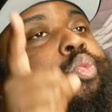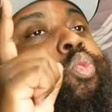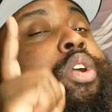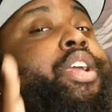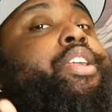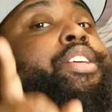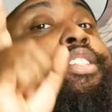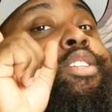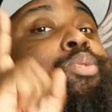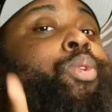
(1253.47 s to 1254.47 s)
Where does
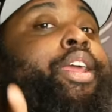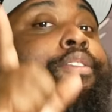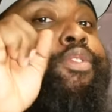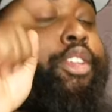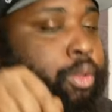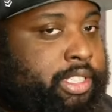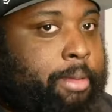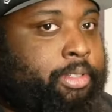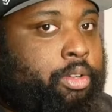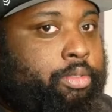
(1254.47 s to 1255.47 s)
it rank for you? This
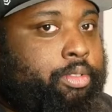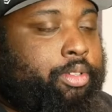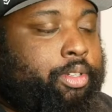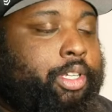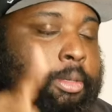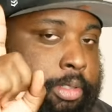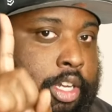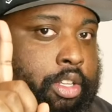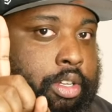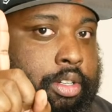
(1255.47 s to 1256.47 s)
episode, in
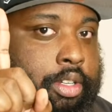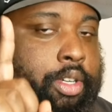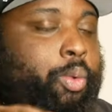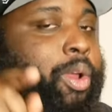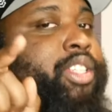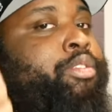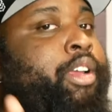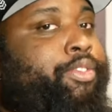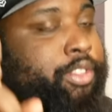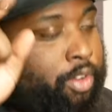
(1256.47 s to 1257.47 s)
particular, where does it
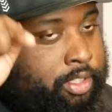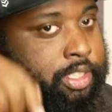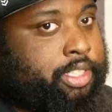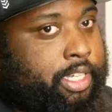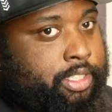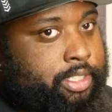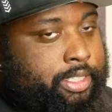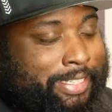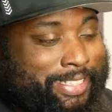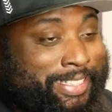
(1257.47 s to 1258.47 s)
rank as far as the
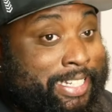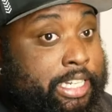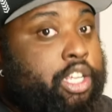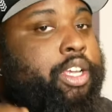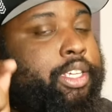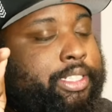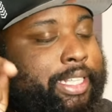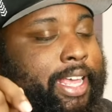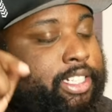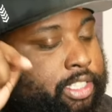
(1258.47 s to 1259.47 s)

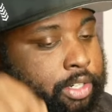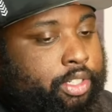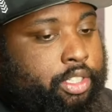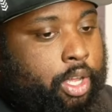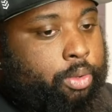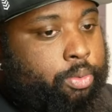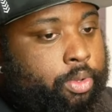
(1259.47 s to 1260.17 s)
season/series go?